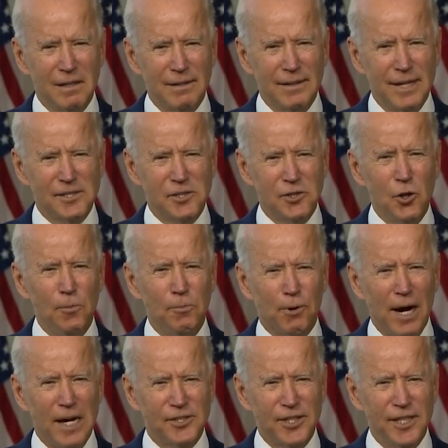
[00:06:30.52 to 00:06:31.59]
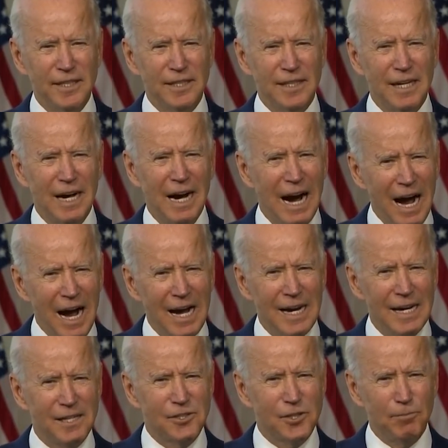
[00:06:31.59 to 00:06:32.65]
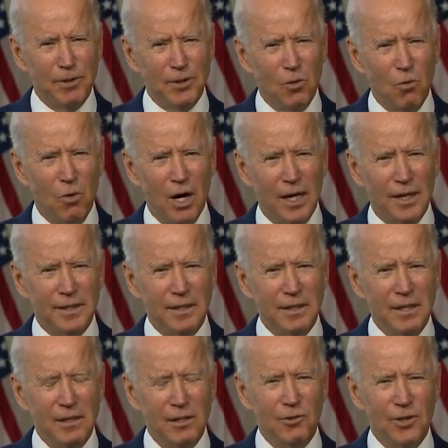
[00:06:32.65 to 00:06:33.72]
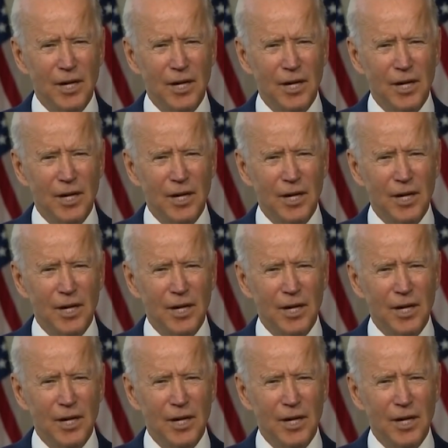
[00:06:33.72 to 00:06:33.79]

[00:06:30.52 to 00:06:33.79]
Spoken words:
one thing we don't expect, this is going to come down next year,